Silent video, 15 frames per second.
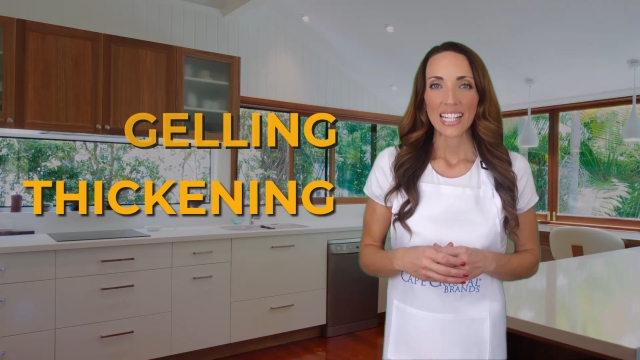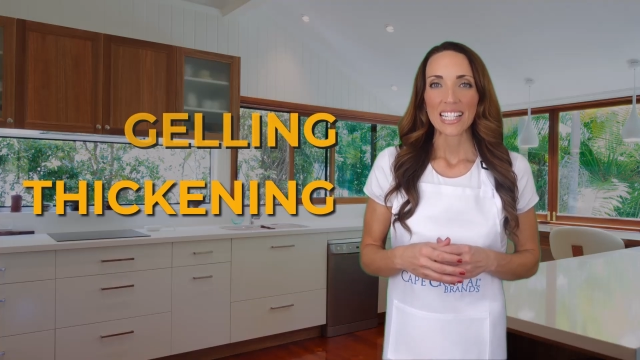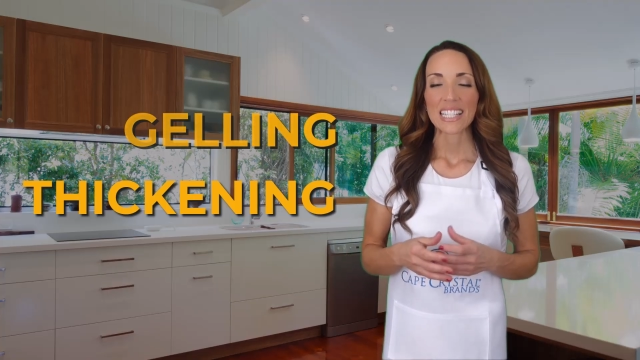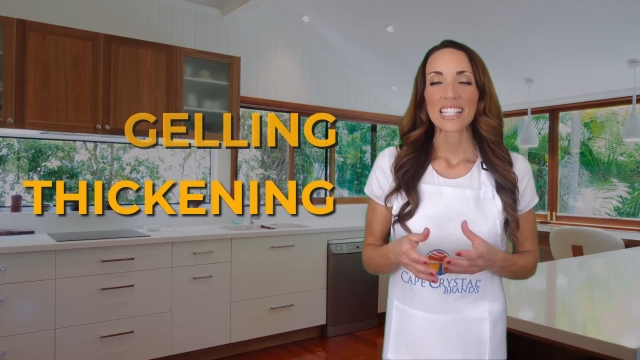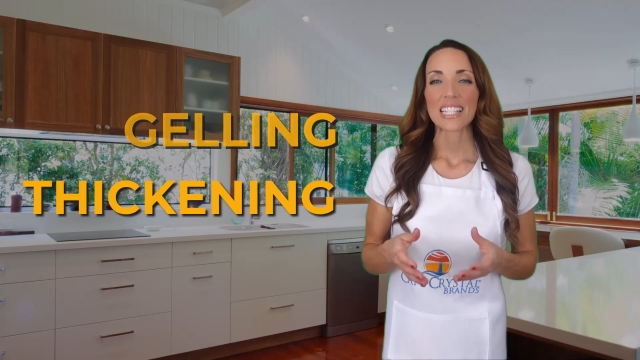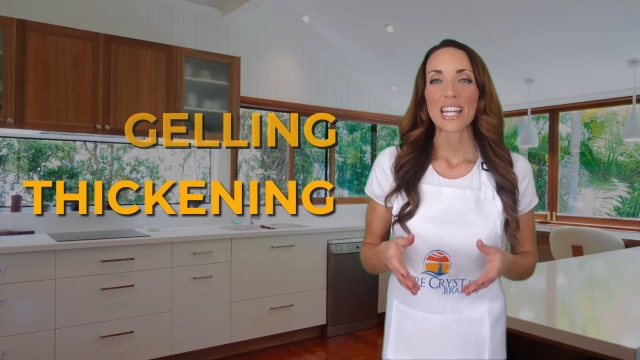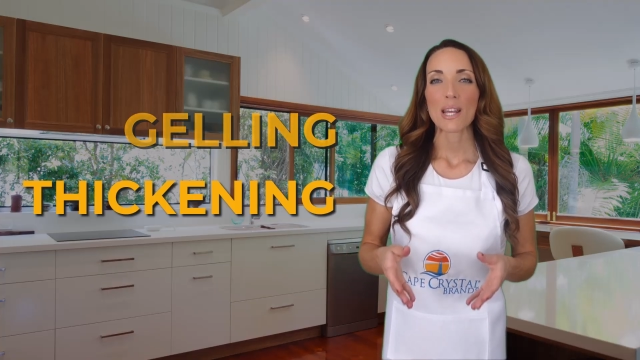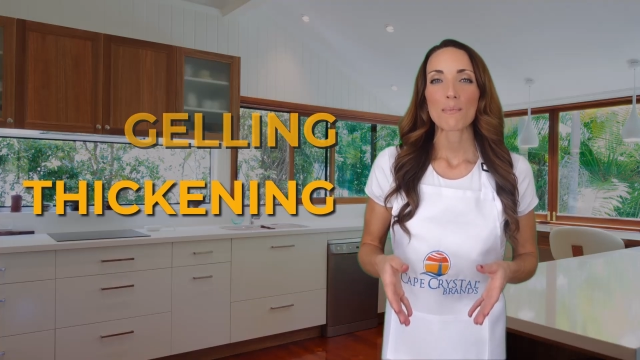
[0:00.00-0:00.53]

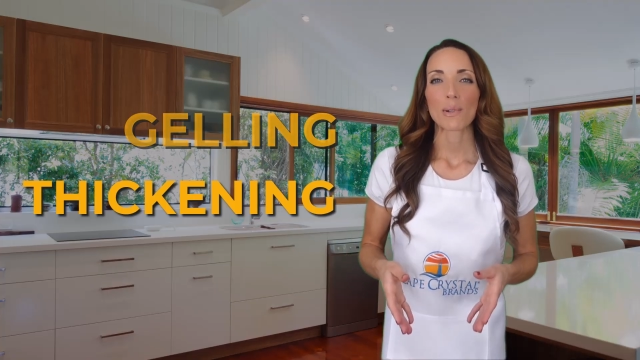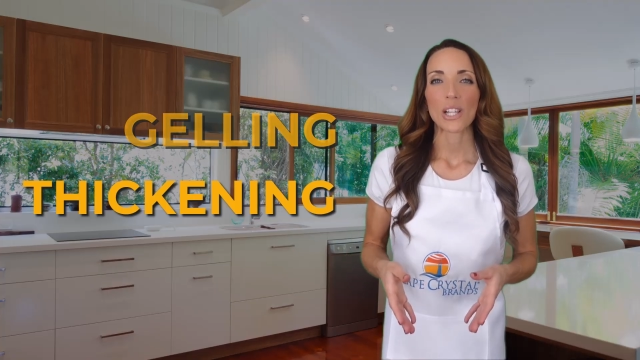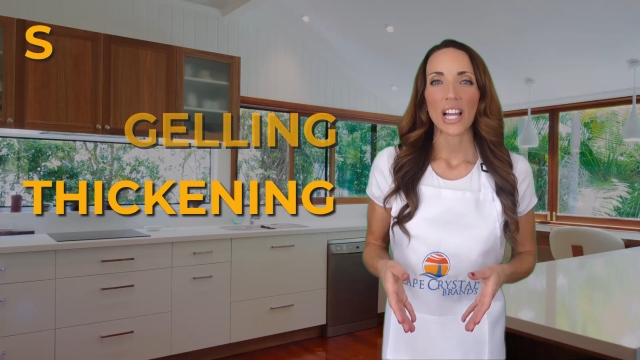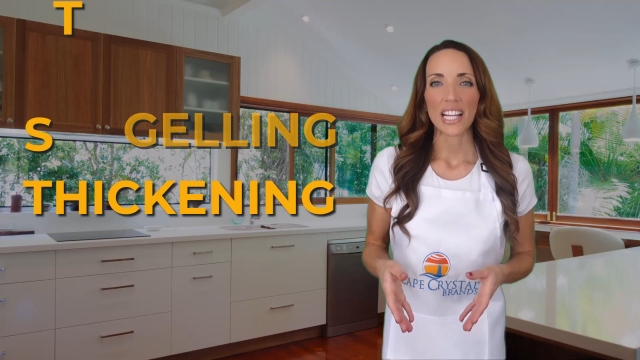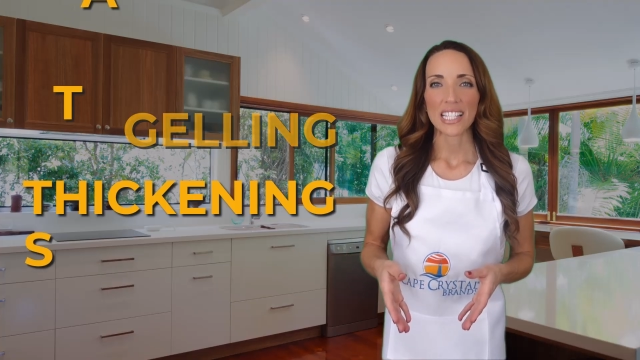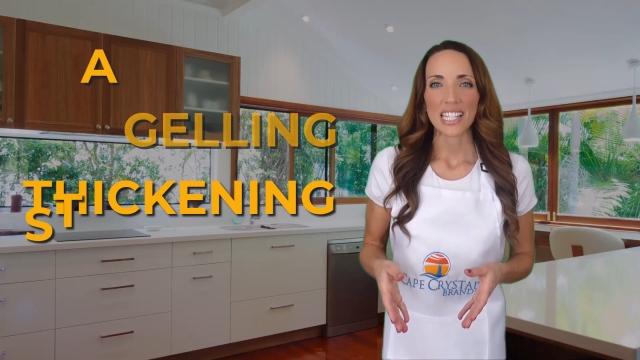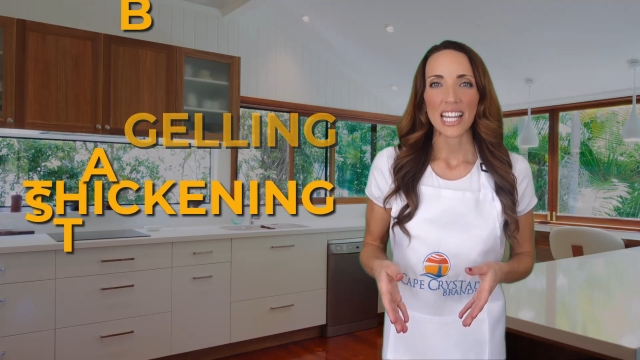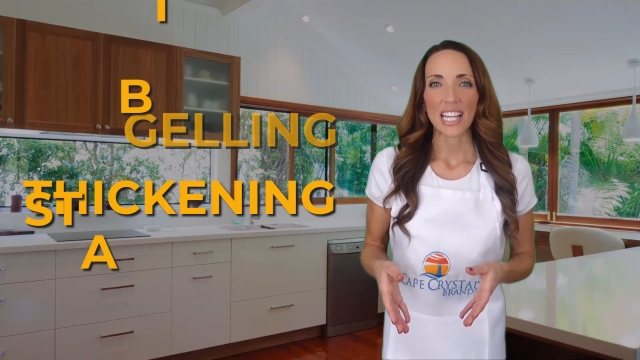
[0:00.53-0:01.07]

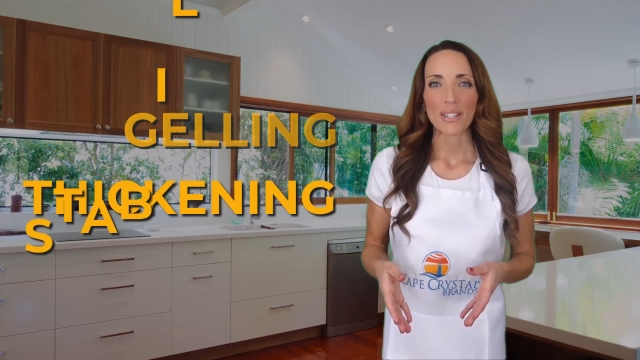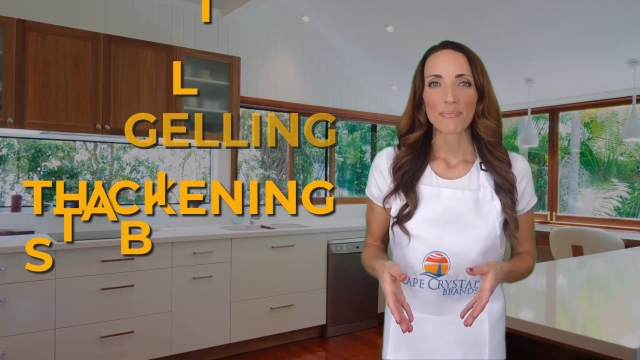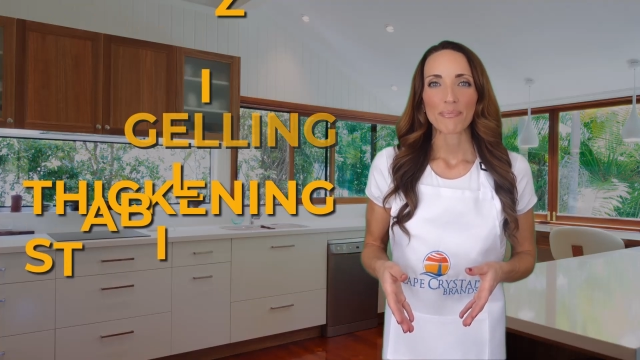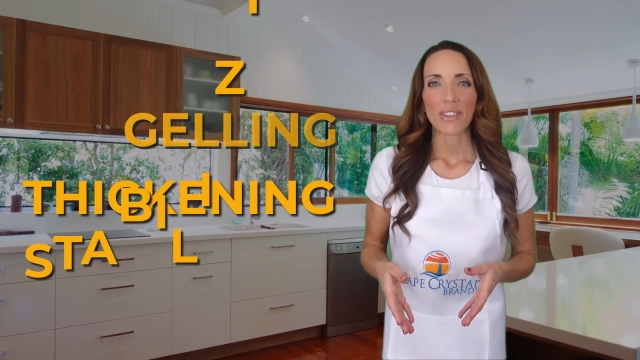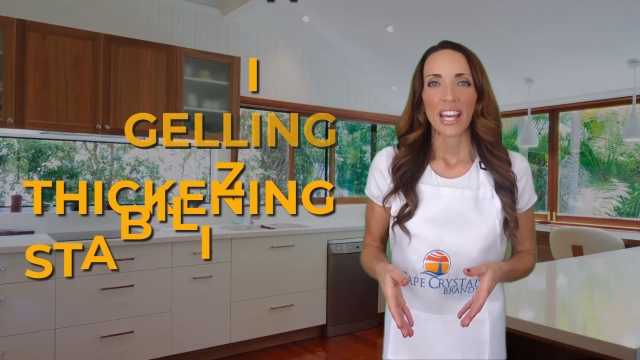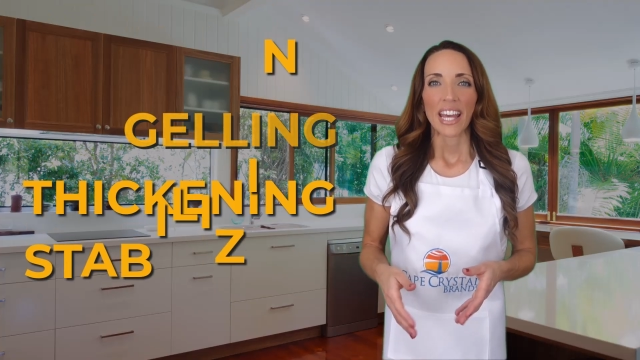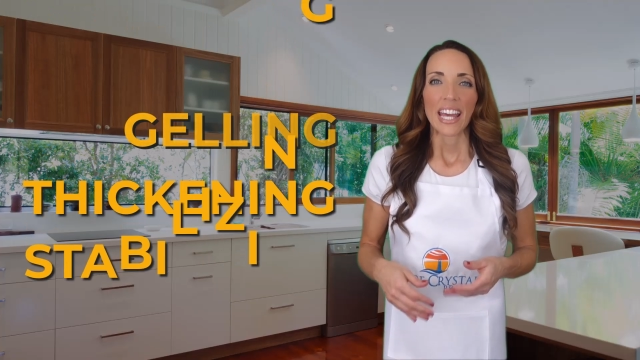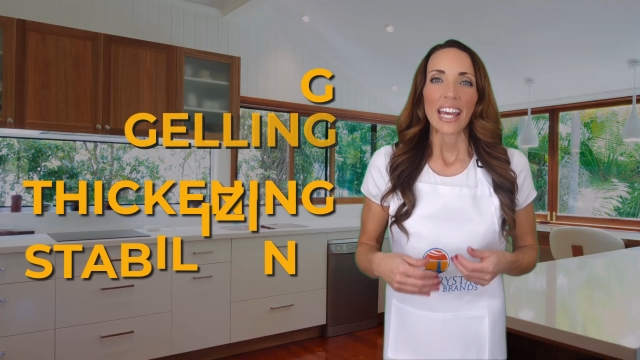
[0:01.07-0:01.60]
Stabilizing.
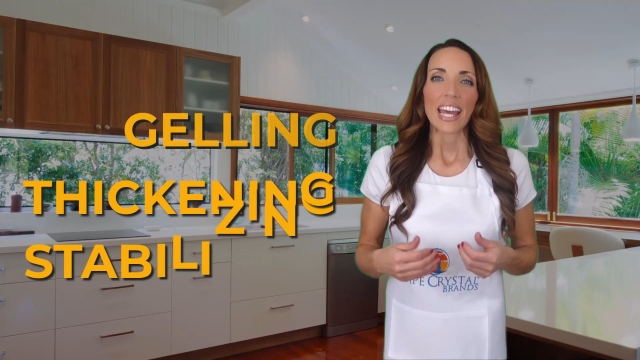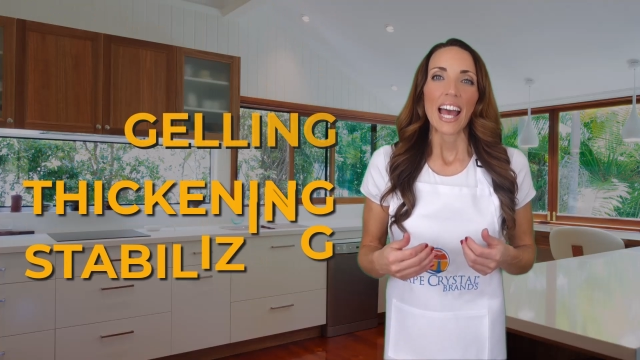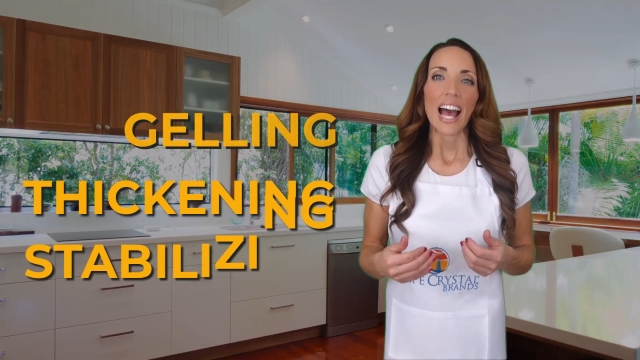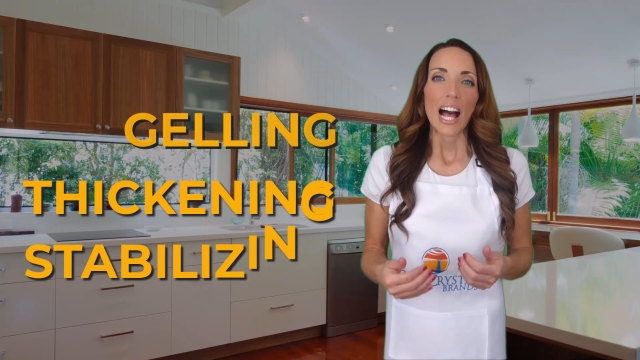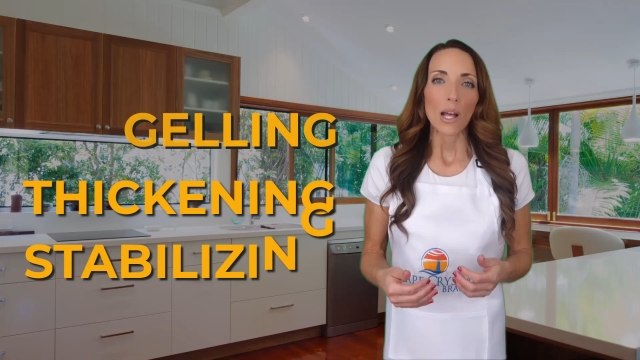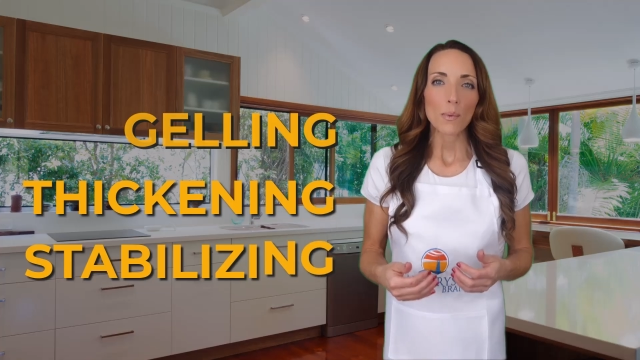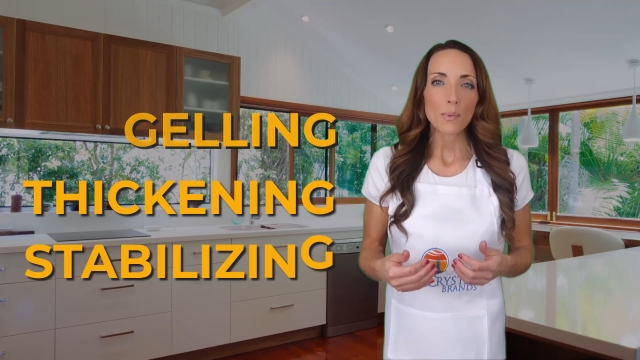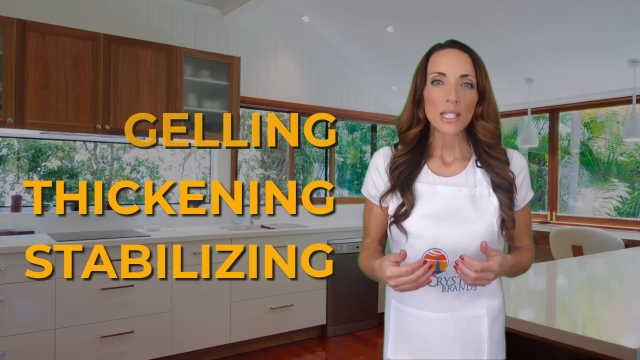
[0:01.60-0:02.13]
It
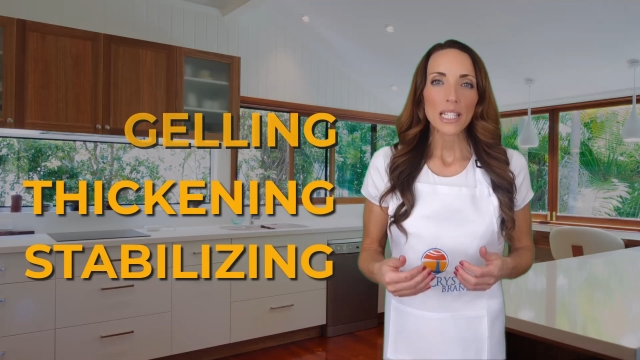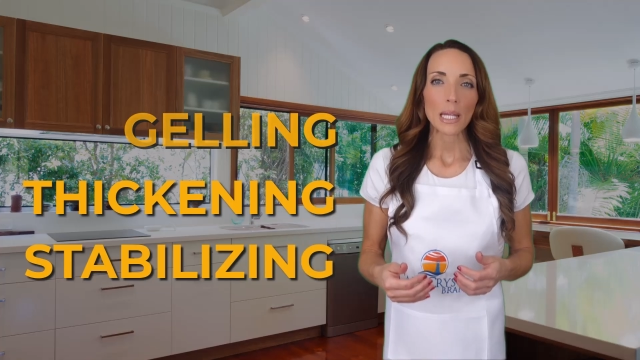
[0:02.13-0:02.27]
helps